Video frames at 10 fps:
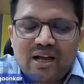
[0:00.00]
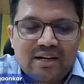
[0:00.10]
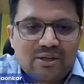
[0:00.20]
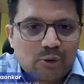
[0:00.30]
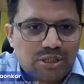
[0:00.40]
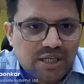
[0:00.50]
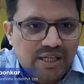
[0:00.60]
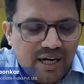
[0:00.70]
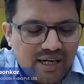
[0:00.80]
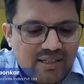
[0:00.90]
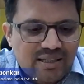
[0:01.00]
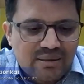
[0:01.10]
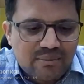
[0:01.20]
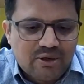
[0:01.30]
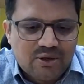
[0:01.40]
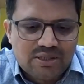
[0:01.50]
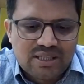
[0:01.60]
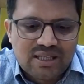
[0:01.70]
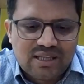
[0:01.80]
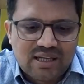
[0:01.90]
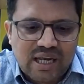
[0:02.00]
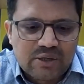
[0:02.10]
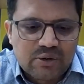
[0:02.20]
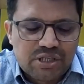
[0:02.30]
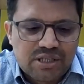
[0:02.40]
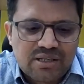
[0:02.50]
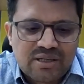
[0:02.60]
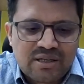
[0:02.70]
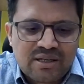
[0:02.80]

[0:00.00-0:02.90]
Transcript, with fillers: And do study hard because I think the graduation